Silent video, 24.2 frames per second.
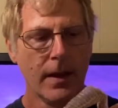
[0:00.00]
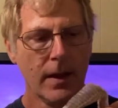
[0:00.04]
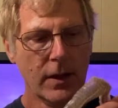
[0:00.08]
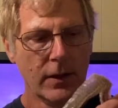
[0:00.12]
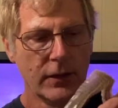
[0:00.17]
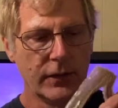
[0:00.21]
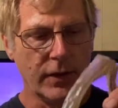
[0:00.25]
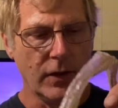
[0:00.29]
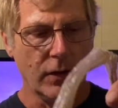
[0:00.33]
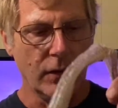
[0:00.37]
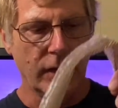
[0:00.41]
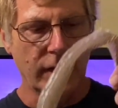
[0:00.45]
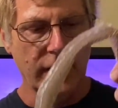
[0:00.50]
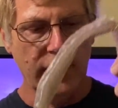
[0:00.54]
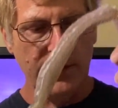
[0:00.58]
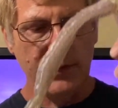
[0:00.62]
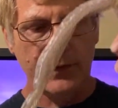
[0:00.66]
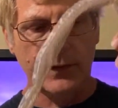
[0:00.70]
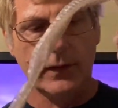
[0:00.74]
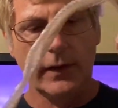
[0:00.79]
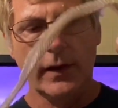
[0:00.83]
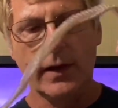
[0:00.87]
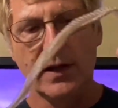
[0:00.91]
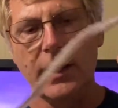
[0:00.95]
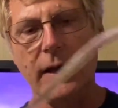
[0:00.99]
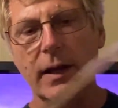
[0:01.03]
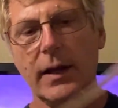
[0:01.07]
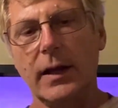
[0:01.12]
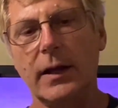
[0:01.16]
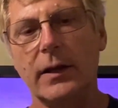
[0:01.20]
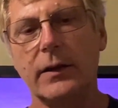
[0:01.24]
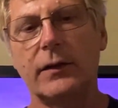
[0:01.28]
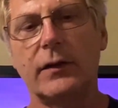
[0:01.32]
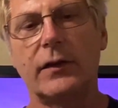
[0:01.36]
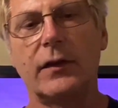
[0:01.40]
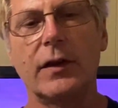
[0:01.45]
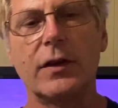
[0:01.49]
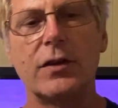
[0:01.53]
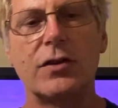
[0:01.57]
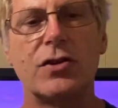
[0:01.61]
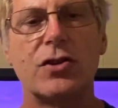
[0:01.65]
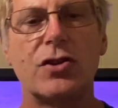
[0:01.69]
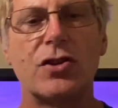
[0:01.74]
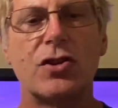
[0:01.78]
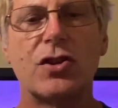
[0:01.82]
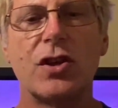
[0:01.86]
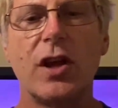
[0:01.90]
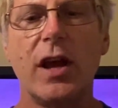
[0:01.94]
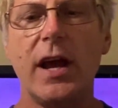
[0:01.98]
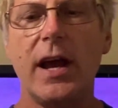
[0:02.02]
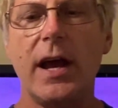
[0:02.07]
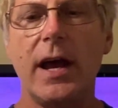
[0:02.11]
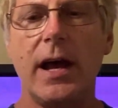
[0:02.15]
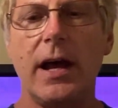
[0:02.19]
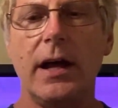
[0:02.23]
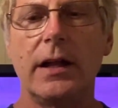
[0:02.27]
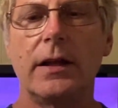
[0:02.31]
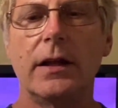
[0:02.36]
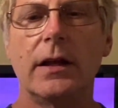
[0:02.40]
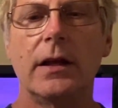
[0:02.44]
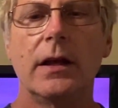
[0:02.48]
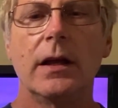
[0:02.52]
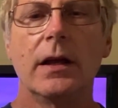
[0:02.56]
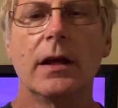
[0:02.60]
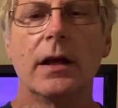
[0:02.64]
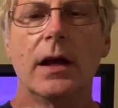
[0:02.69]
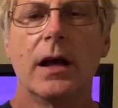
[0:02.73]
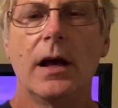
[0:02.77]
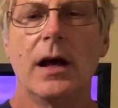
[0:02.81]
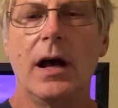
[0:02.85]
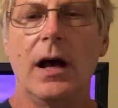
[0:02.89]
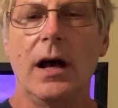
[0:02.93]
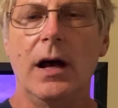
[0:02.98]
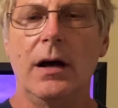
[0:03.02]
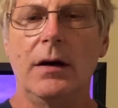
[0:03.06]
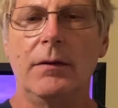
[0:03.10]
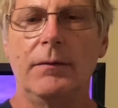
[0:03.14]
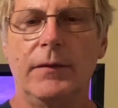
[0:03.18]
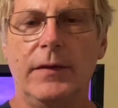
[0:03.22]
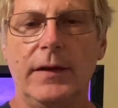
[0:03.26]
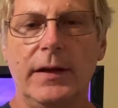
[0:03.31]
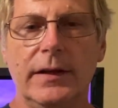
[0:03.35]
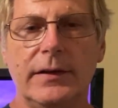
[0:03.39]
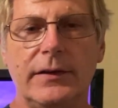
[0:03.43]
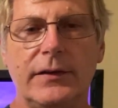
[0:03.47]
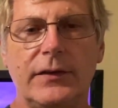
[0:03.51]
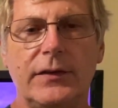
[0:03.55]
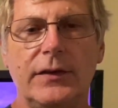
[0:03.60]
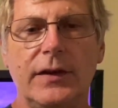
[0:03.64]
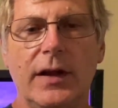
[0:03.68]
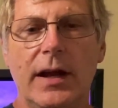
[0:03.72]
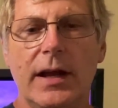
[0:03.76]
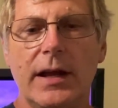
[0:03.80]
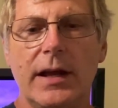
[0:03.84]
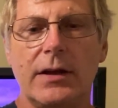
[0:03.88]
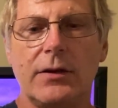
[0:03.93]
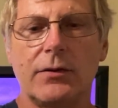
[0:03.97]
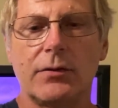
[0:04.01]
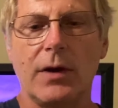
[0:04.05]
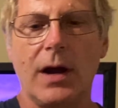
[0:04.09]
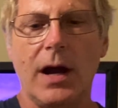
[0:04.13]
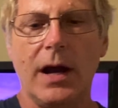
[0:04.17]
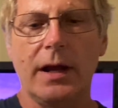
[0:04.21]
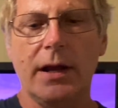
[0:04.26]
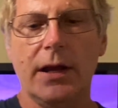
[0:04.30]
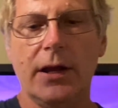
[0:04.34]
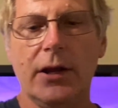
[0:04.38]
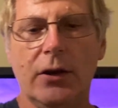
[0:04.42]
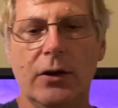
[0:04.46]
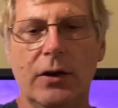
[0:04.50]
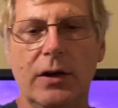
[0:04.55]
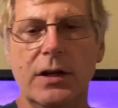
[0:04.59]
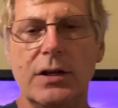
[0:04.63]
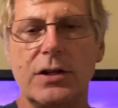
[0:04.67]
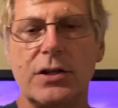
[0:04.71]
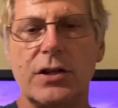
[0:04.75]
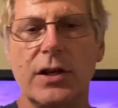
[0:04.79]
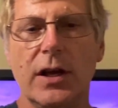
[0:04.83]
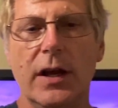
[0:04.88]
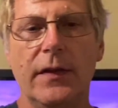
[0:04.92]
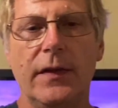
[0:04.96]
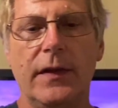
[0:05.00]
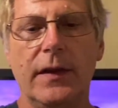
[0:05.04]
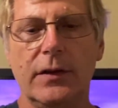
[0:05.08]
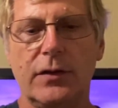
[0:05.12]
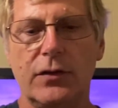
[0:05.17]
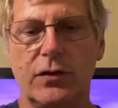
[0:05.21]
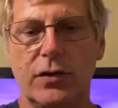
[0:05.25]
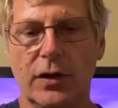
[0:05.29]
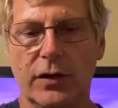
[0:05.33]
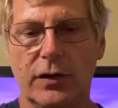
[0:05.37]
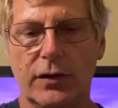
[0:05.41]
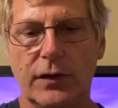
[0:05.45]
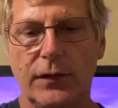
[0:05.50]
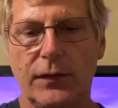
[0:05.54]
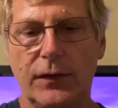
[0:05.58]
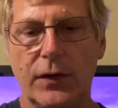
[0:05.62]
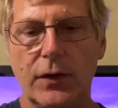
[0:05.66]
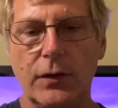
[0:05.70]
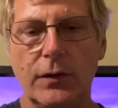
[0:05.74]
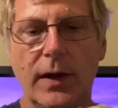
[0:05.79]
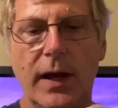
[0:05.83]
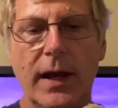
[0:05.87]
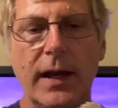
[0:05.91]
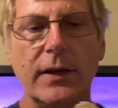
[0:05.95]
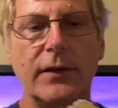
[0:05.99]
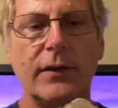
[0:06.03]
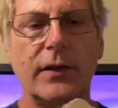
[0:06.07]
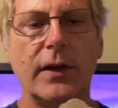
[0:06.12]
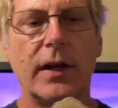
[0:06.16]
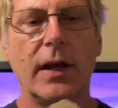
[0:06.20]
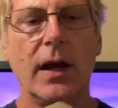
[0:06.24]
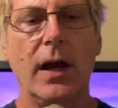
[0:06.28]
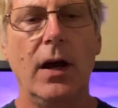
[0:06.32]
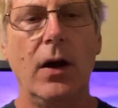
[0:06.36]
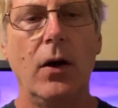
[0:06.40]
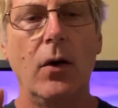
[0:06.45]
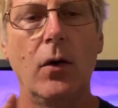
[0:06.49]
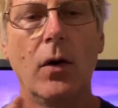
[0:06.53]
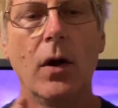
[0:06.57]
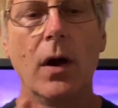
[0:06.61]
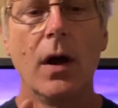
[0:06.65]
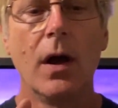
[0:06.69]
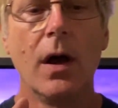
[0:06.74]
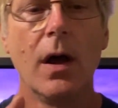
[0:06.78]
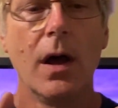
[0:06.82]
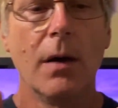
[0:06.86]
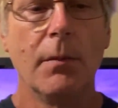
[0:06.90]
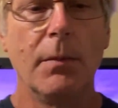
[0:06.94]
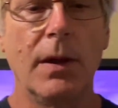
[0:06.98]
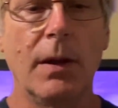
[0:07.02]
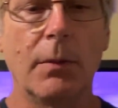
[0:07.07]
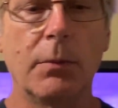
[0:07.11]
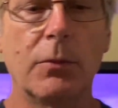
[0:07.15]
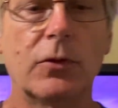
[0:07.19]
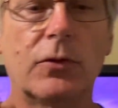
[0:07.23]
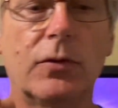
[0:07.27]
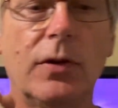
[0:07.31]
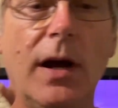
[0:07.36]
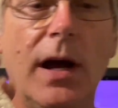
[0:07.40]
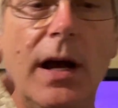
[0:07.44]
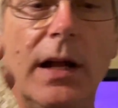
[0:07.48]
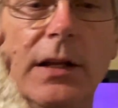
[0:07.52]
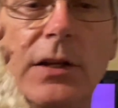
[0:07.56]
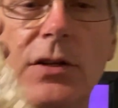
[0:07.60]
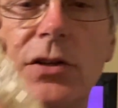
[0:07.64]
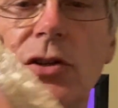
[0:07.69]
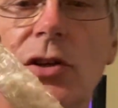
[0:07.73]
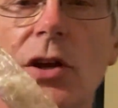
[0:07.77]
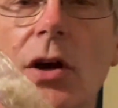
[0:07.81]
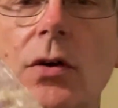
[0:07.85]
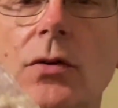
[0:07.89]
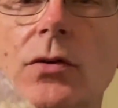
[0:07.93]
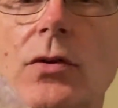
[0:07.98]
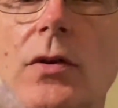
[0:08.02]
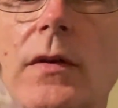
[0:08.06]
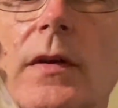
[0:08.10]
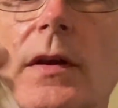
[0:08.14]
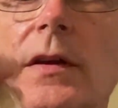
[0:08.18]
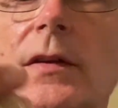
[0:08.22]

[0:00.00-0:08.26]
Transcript: So this is the shed of this snake right here. He shed this just a few days ago, but I'm going to try to show you the